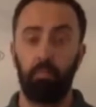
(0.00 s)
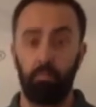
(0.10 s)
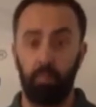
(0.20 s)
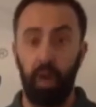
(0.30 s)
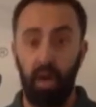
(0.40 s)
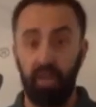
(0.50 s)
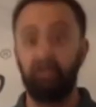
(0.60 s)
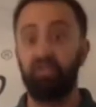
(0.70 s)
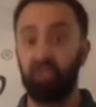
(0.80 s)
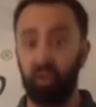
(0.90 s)

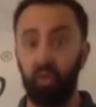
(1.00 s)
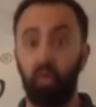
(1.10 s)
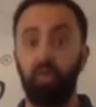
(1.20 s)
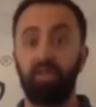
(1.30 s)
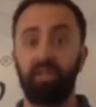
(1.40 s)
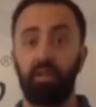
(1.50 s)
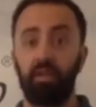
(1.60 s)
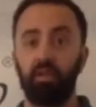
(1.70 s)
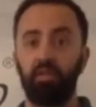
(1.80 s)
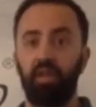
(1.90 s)
bonds to the
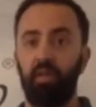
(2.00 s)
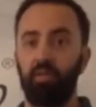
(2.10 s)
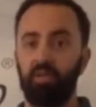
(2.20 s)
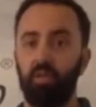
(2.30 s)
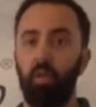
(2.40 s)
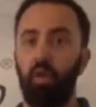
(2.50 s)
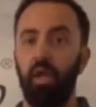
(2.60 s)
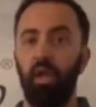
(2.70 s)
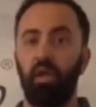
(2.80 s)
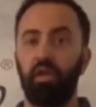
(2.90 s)
cellulose fibers in the wood,
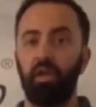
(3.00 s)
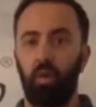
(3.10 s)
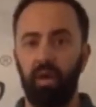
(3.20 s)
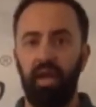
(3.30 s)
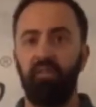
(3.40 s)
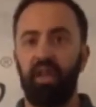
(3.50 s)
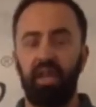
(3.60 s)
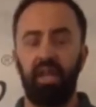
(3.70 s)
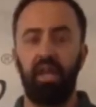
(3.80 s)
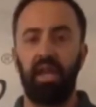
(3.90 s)
you don't want to have
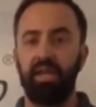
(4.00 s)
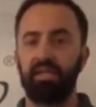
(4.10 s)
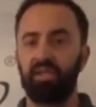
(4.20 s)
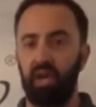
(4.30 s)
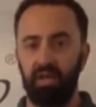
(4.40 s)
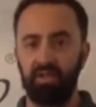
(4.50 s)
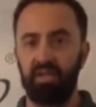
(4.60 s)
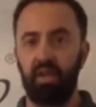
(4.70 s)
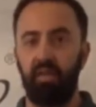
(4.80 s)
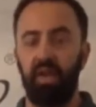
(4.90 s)
any
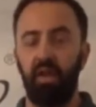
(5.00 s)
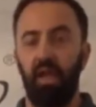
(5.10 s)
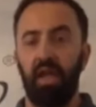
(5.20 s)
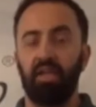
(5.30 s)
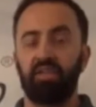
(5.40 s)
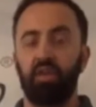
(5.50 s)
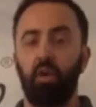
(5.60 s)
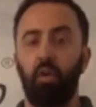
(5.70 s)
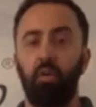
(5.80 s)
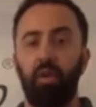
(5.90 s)
sawdust on there.
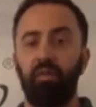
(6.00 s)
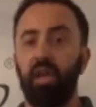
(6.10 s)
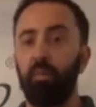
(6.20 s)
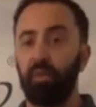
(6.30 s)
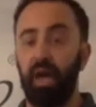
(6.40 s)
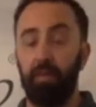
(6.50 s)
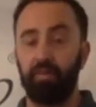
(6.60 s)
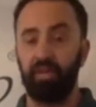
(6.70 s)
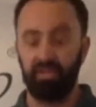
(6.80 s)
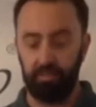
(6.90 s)
So you have a couple
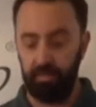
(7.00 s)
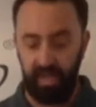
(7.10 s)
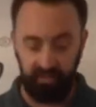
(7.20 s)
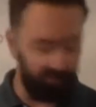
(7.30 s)
options. If